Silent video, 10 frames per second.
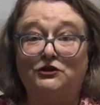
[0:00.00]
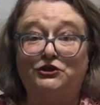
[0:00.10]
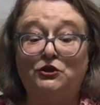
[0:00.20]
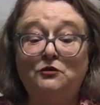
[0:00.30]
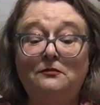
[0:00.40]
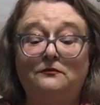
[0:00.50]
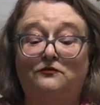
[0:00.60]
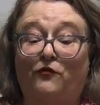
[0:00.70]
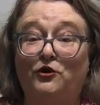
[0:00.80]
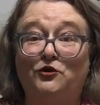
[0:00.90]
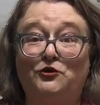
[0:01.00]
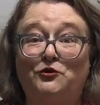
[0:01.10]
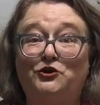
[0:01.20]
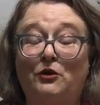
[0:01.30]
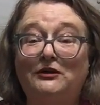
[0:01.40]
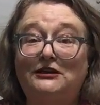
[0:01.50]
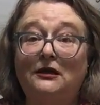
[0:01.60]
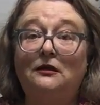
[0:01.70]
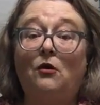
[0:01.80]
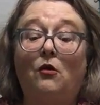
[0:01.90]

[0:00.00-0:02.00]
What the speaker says: Zoom for you to do show and tell,